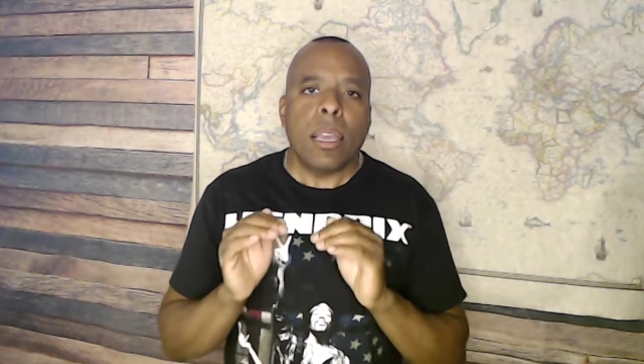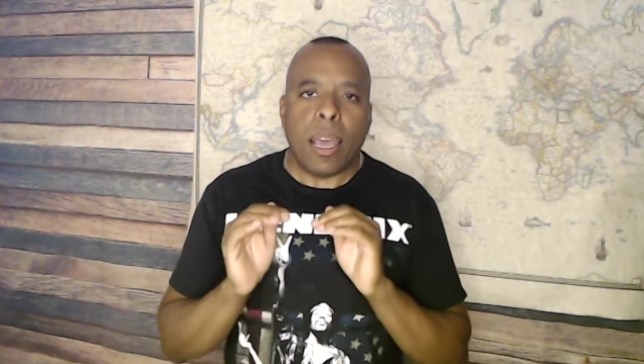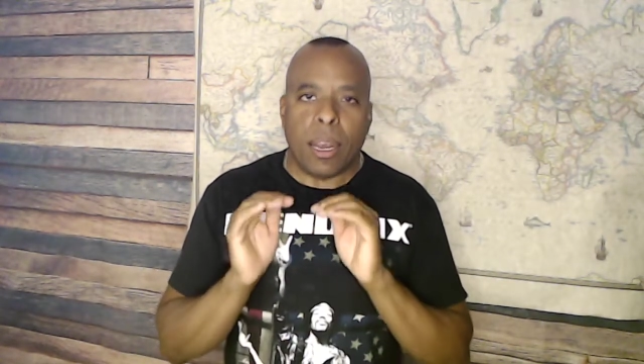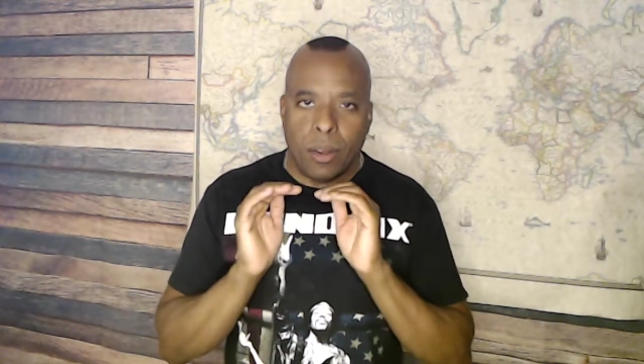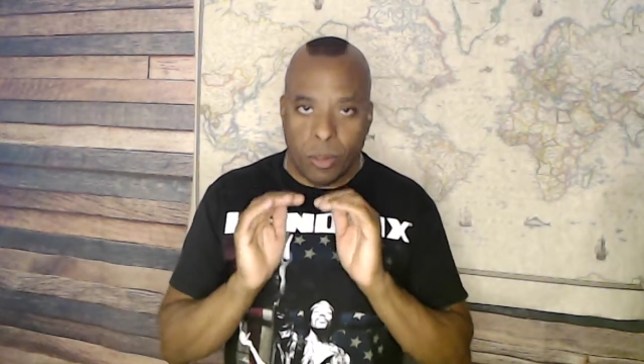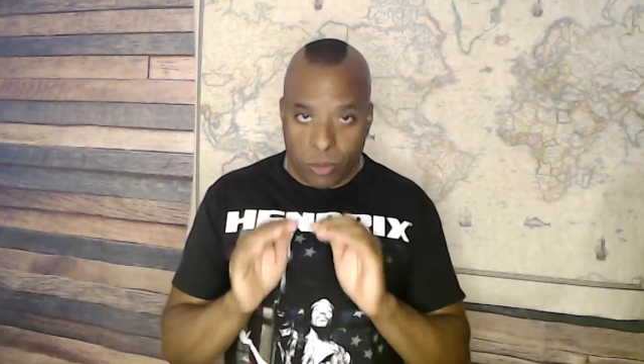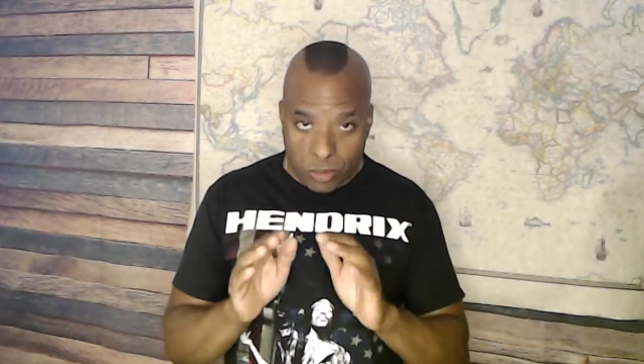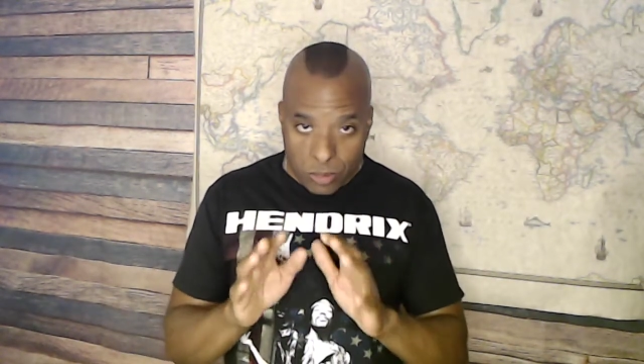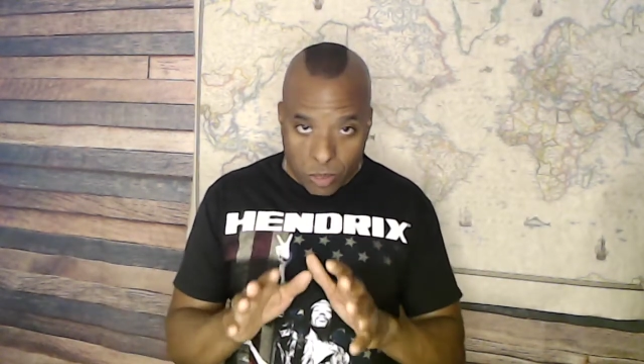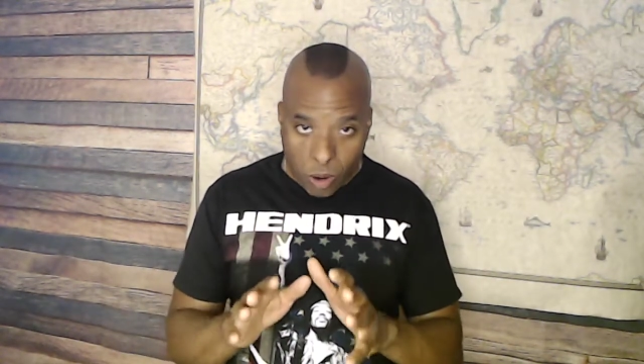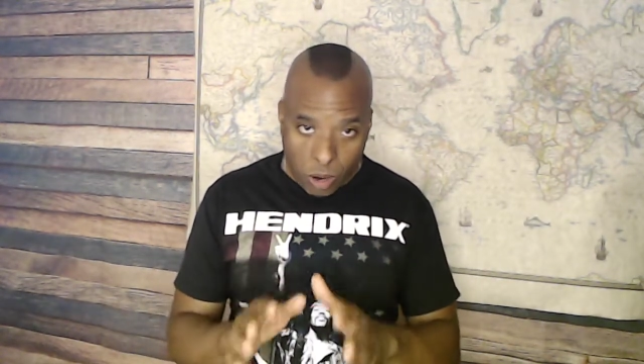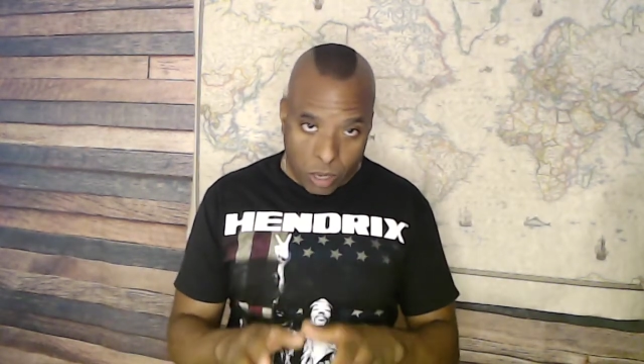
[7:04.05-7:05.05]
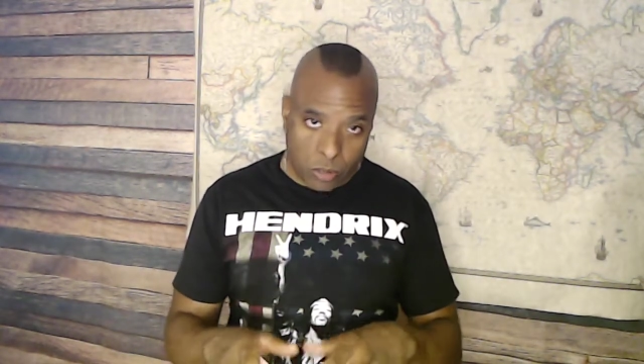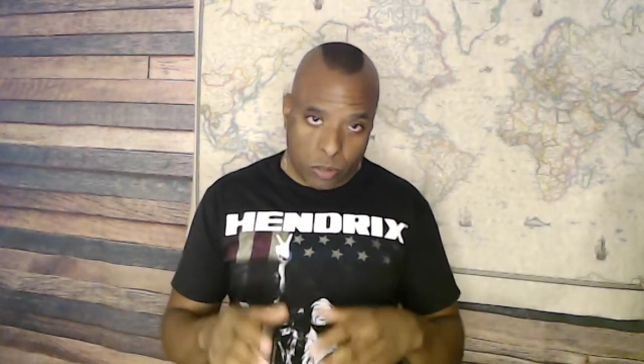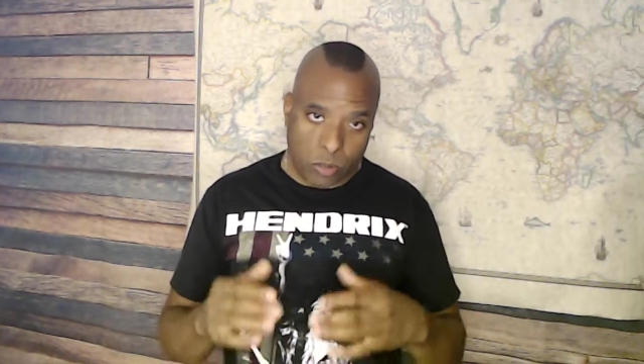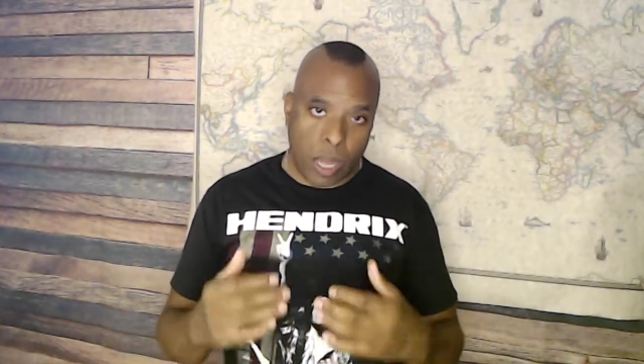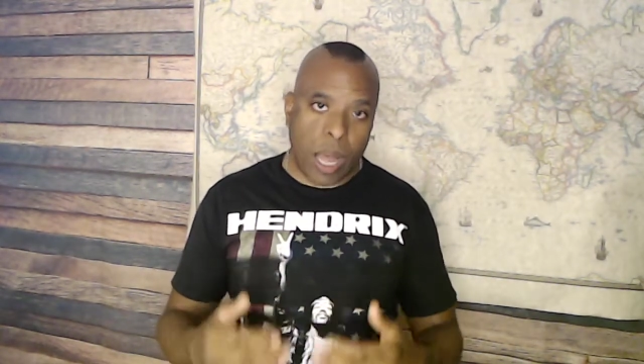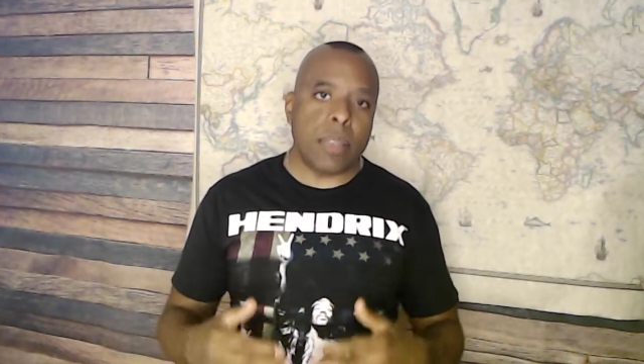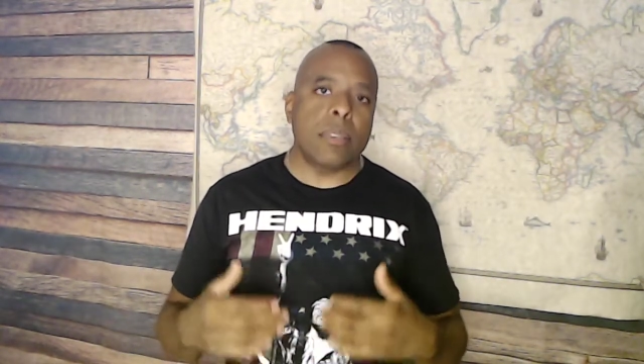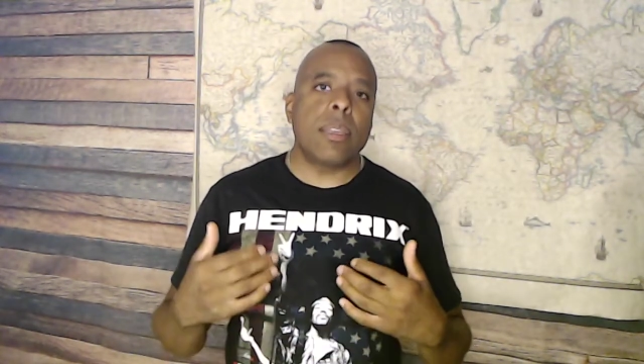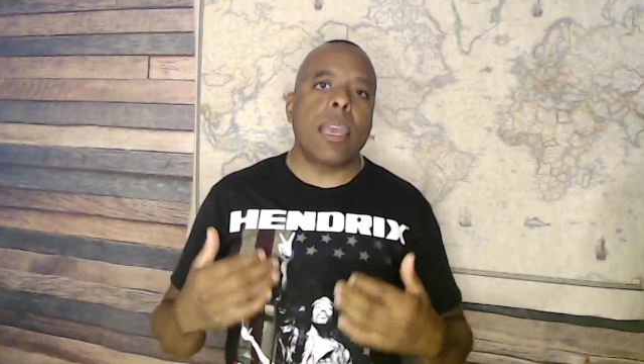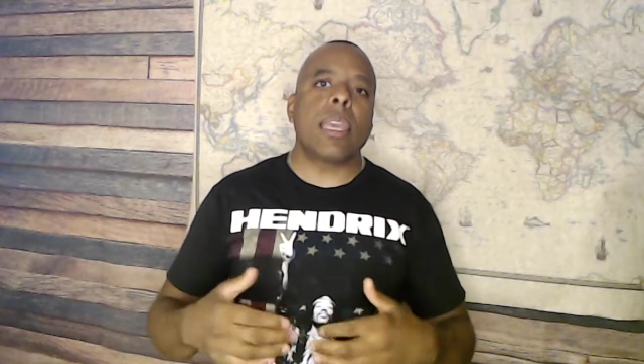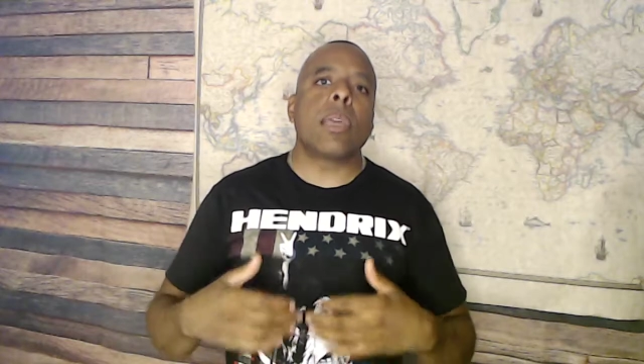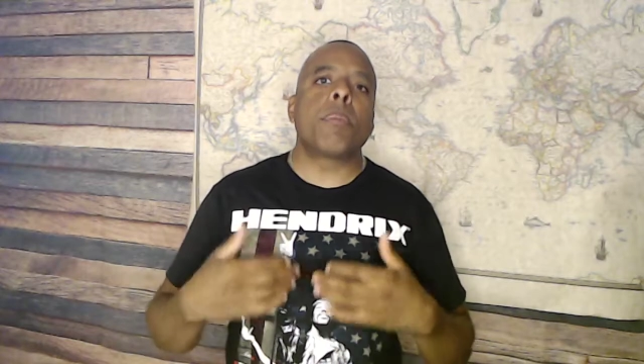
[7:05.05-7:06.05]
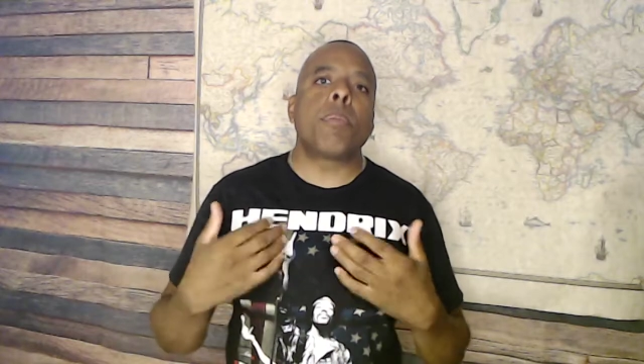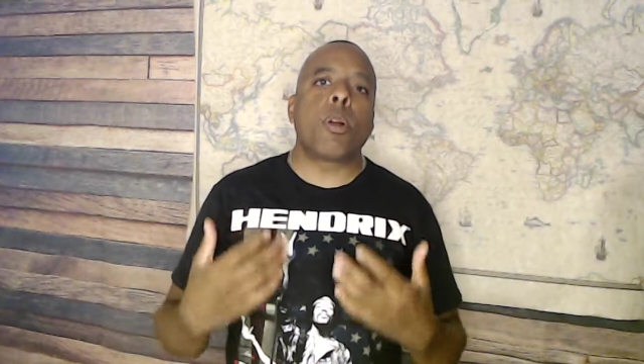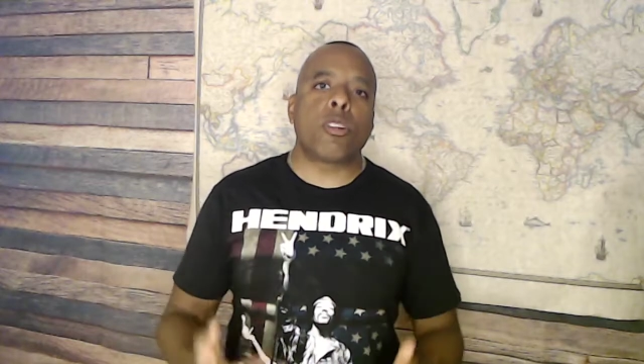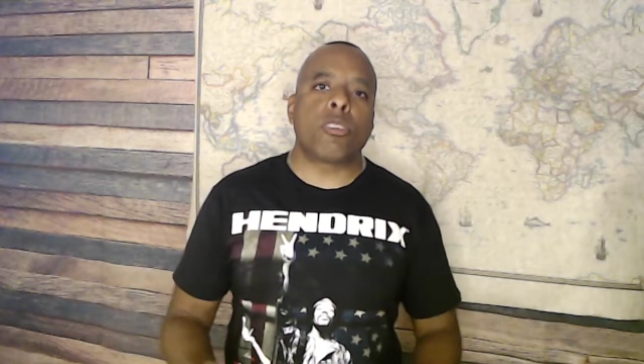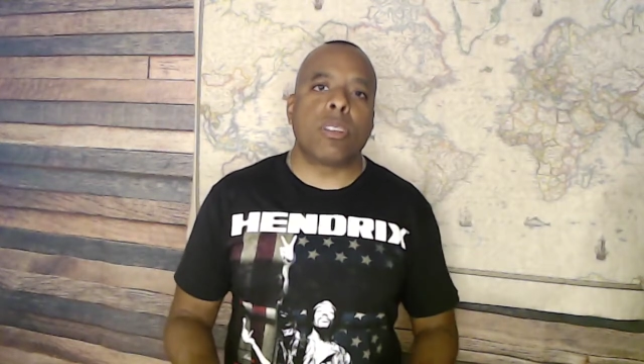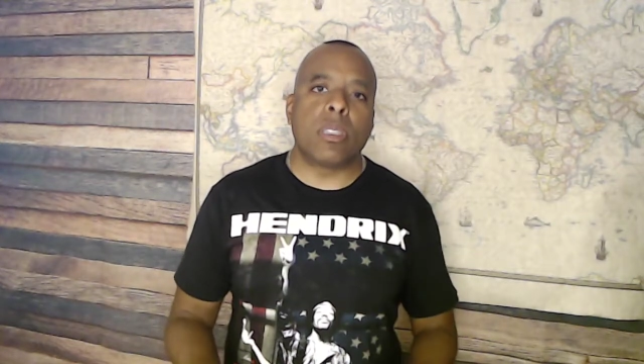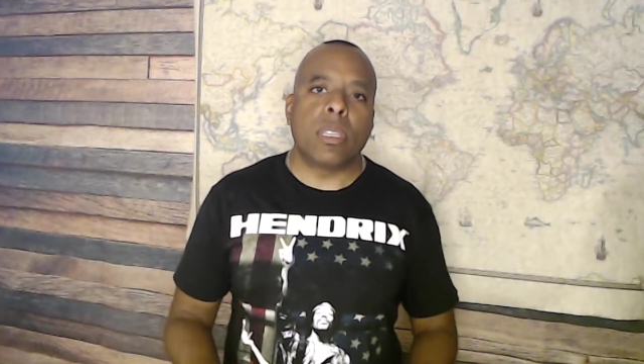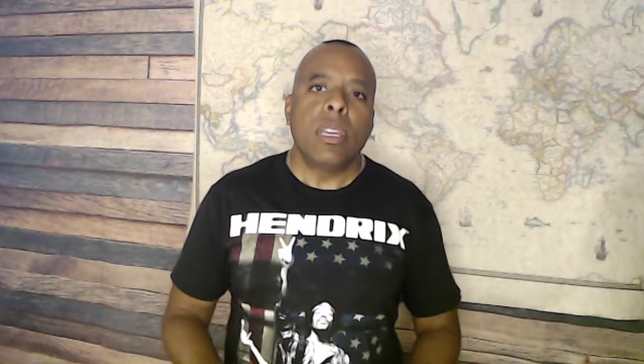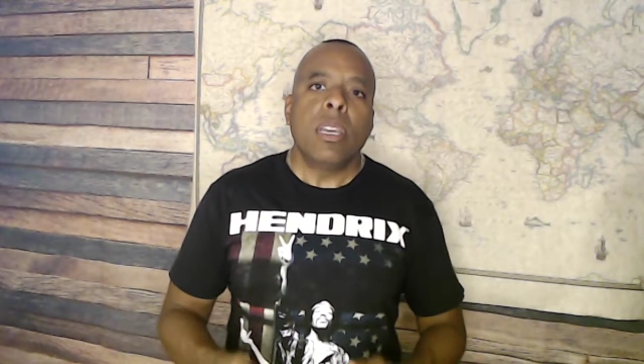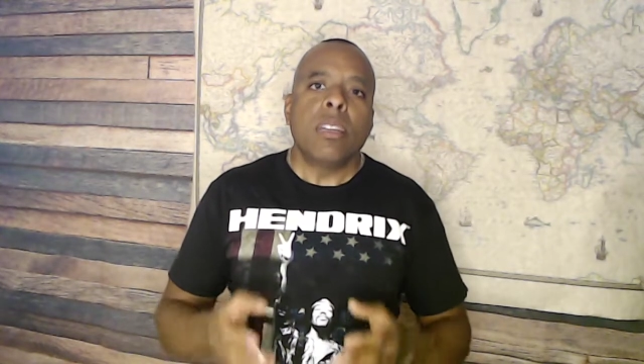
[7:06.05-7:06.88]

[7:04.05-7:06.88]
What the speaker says: and I know this is hard, do not take it personally.